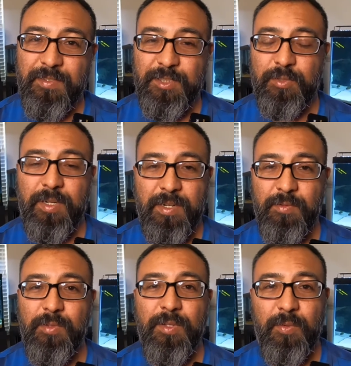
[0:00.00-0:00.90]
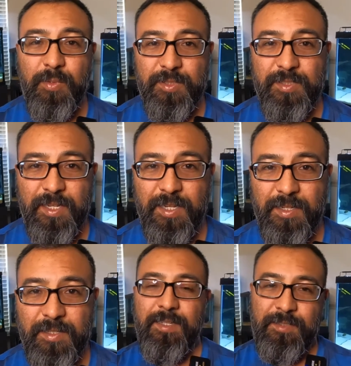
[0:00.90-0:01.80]
if it's gravel or
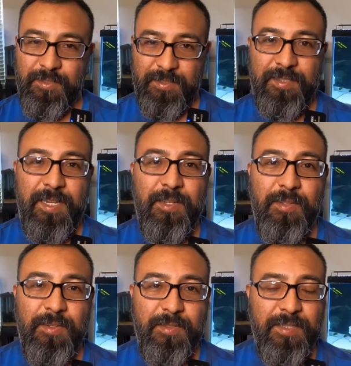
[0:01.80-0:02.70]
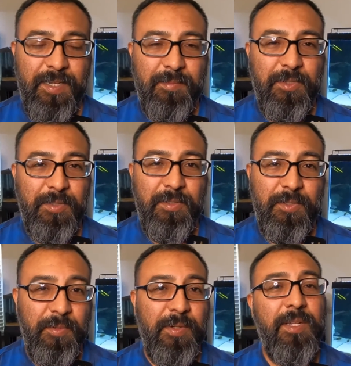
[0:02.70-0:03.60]
sand. It's gonna take a long time to
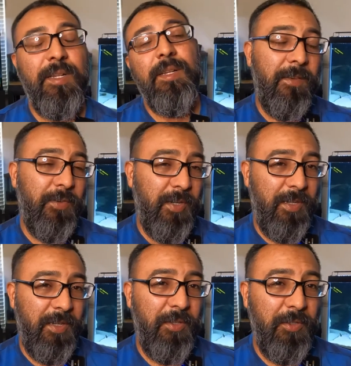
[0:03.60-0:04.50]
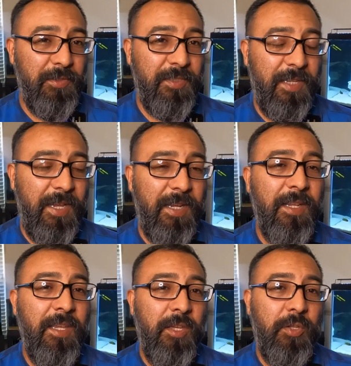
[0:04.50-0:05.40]
do it. If you're gonna use sand,
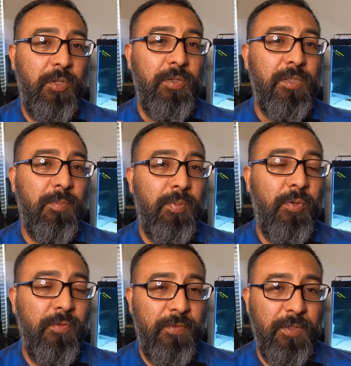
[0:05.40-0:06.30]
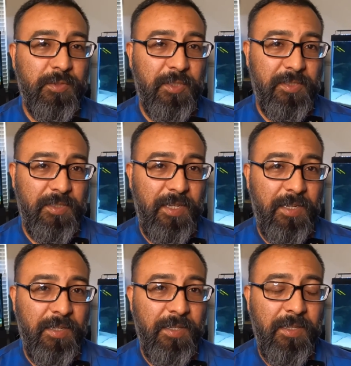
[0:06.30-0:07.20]
use a pool filter
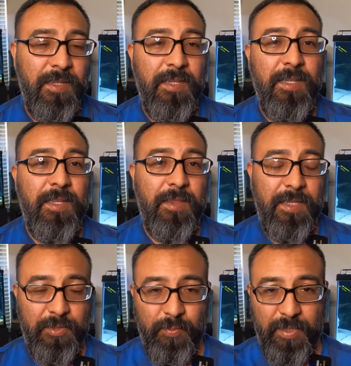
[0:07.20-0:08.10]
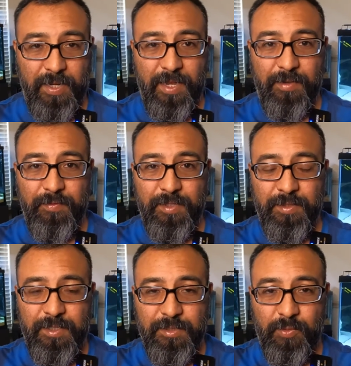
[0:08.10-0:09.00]
sand. That's what I have in
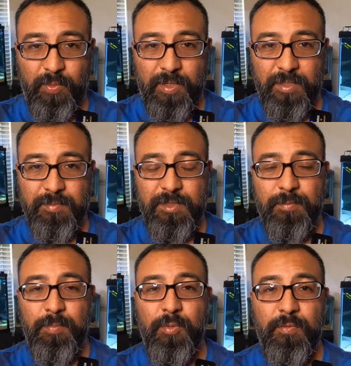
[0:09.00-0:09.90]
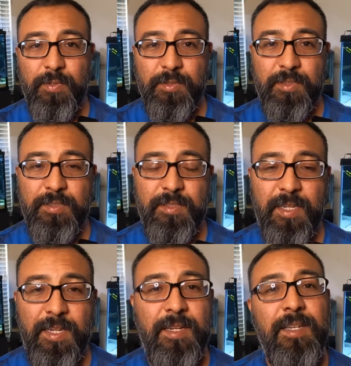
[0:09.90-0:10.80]
these aquariums, is pool filter
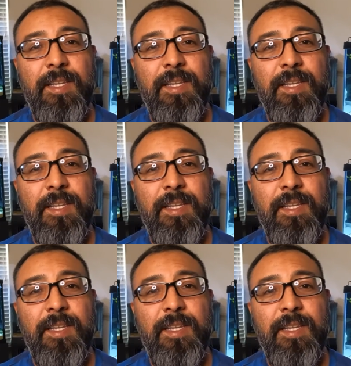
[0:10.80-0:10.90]
sand,